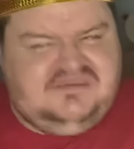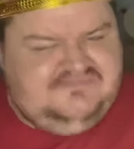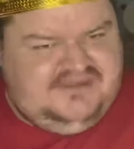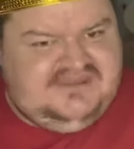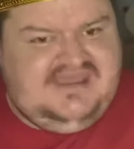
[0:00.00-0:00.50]

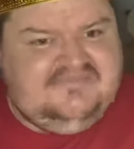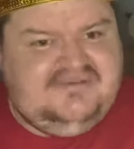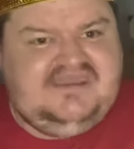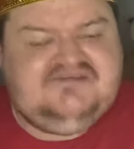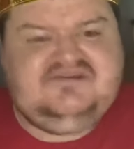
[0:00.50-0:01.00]
But that
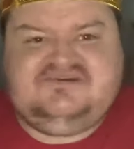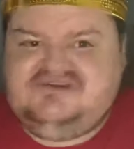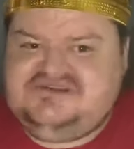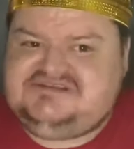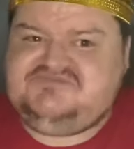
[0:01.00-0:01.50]
pedo
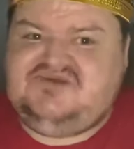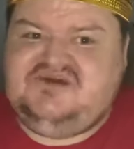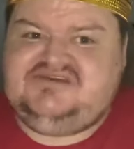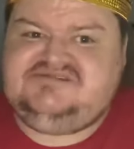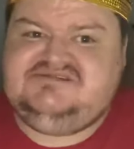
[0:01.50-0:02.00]
nonce
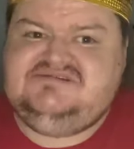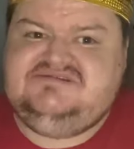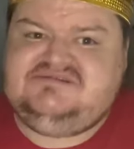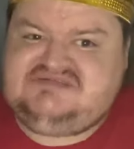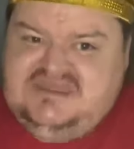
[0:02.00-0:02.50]
word
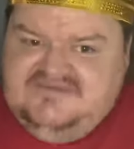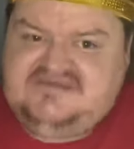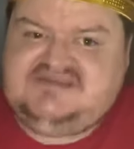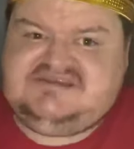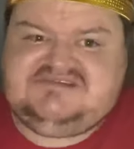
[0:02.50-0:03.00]

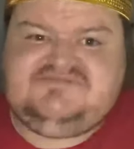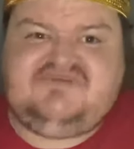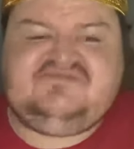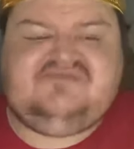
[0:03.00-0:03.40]
definitely does bother